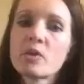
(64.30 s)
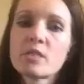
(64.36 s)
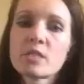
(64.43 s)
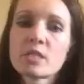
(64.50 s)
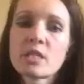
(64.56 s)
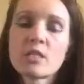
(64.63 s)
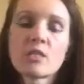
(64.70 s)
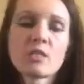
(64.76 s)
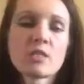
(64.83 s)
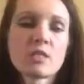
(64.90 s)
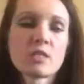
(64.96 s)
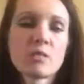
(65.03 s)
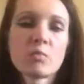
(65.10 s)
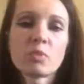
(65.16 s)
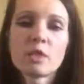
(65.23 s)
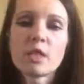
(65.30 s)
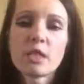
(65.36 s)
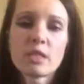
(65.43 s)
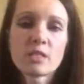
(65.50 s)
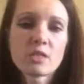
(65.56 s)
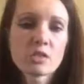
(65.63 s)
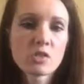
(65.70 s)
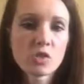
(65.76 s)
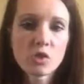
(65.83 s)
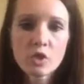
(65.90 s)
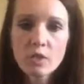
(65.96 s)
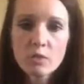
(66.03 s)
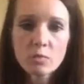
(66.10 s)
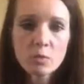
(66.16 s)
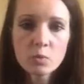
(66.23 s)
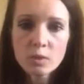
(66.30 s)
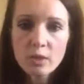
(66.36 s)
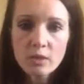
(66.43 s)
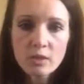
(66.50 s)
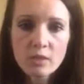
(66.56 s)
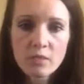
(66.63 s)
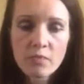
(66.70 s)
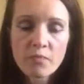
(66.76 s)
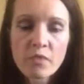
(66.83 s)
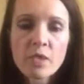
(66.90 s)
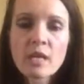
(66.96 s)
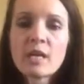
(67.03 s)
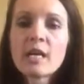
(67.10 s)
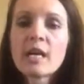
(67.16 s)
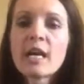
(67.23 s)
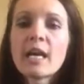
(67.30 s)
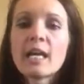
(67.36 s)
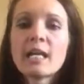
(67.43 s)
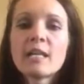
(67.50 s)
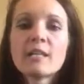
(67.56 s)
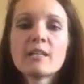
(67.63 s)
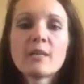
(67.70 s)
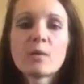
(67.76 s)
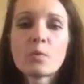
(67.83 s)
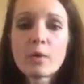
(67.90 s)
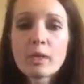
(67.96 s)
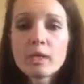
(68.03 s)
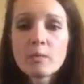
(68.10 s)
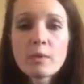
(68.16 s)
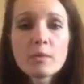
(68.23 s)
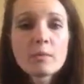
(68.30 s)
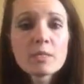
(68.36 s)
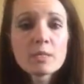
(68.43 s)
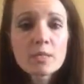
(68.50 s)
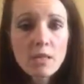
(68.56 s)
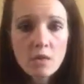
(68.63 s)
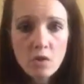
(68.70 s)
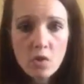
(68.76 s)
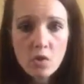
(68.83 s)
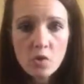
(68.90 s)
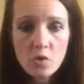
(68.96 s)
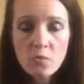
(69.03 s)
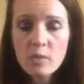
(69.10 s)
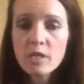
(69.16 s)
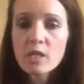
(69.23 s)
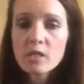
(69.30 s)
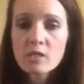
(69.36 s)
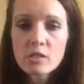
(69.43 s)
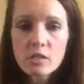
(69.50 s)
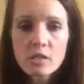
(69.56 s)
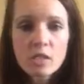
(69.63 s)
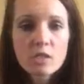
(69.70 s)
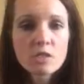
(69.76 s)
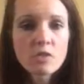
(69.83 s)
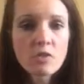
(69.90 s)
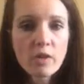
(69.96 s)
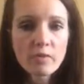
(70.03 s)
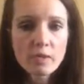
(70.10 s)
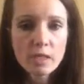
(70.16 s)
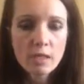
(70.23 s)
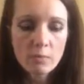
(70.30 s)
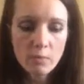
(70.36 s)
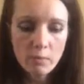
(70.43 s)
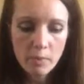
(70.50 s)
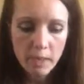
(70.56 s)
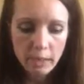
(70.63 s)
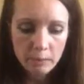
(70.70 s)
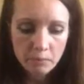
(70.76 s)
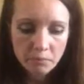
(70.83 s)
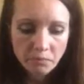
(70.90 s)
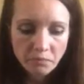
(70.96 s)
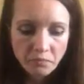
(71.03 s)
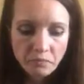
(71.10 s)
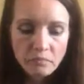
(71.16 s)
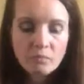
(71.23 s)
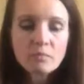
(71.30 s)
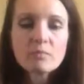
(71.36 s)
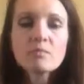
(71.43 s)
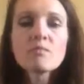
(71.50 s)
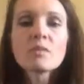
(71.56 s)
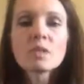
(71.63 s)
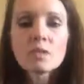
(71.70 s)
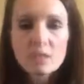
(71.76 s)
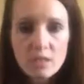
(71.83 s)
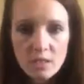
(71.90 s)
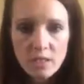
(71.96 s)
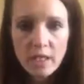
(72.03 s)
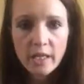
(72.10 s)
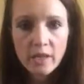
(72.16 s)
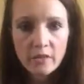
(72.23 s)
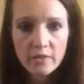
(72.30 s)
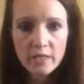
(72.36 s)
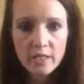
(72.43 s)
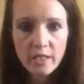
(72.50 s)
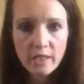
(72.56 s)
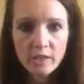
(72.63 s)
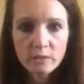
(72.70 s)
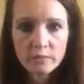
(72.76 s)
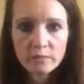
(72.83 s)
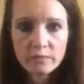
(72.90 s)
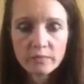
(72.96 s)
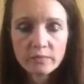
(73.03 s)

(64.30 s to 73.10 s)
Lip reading: on the scale is simply a starting point and a way to maybe set a goal. But here's the things you have to keep in mind. Stay off the scale.